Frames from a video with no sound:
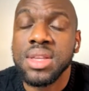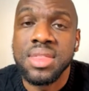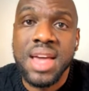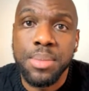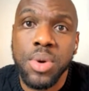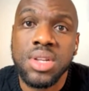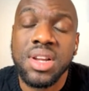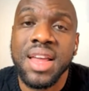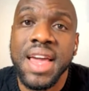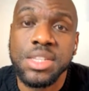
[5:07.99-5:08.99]
and that
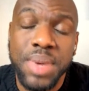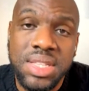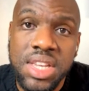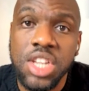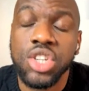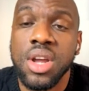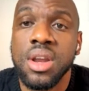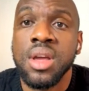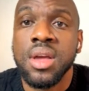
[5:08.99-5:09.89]
particular expectation